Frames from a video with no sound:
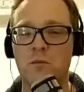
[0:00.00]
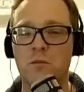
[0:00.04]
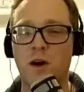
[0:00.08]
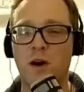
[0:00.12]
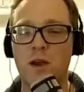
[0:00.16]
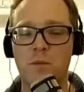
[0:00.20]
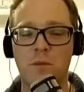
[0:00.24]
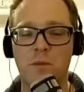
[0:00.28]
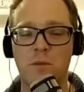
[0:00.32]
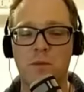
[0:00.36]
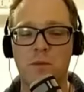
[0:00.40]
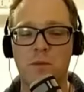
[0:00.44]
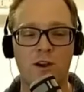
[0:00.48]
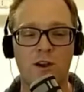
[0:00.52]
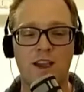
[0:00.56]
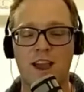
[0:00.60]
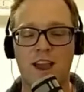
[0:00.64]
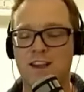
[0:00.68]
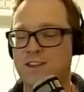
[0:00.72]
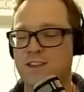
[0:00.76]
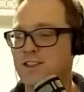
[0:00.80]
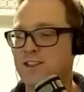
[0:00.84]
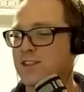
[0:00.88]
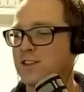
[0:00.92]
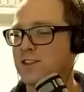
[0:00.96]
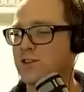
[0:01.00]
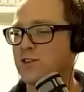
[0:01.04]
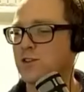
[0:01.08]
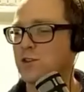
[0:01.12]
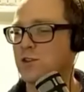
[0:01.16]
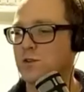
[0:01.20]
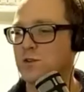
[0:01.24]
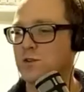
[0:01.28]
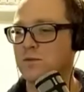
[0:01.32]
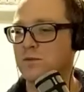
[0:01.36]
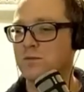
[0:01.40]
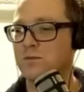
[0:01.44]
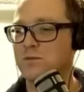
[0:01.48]
my podcast soon.
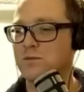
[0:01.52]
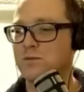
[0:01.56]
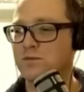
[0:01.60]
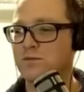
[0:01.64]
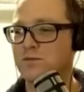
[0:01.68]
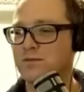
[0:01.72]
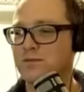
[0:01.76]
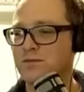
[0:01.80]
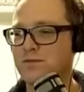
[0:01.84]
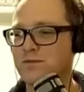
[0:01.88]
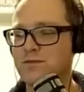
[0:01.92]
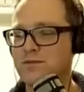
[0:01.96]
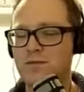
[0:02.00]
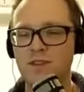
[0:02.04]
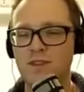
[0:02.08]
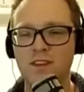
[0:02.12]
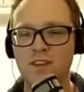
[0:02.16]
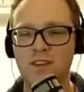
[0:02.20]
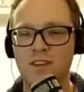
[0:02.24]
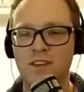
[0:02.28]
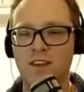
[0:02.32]
Yay! I can't